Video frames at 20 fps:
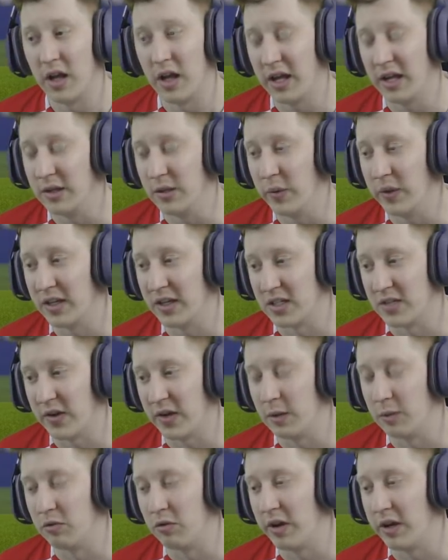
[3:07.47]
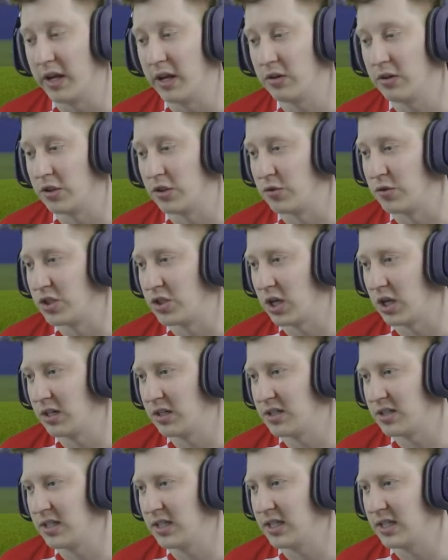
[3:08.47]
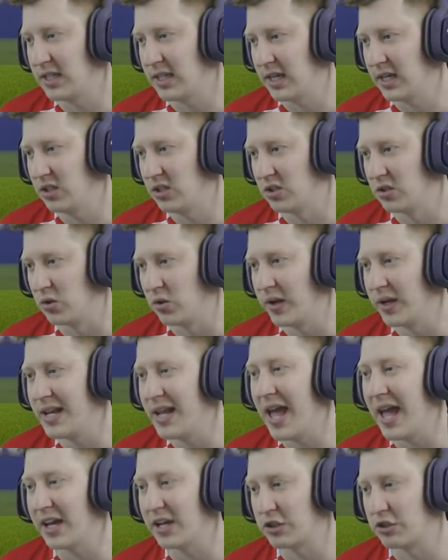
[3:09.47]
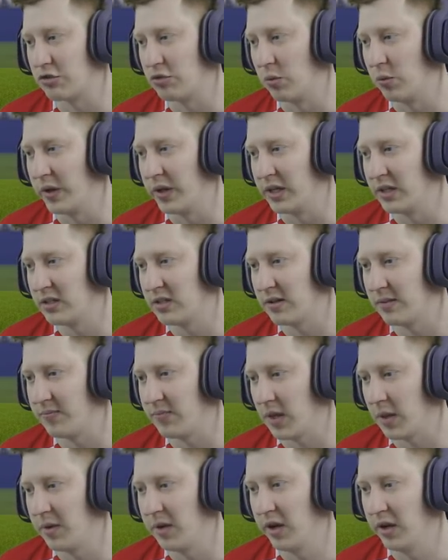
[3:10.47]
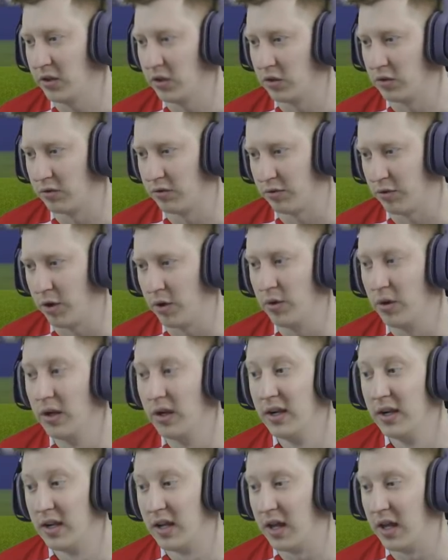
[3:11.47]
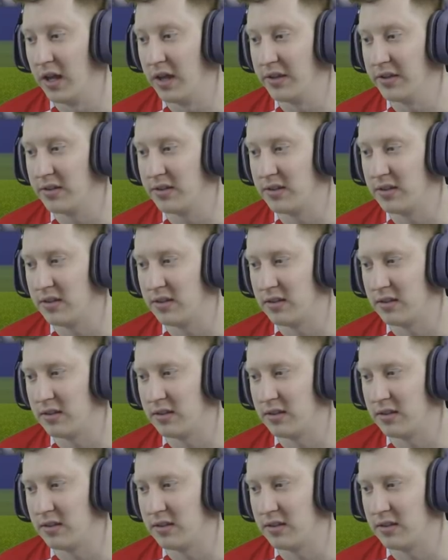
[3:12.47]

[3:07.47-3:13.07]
uh, any wingers available right now because Richarlison is injured or any extra wingers. I mean, I could throw. Uh,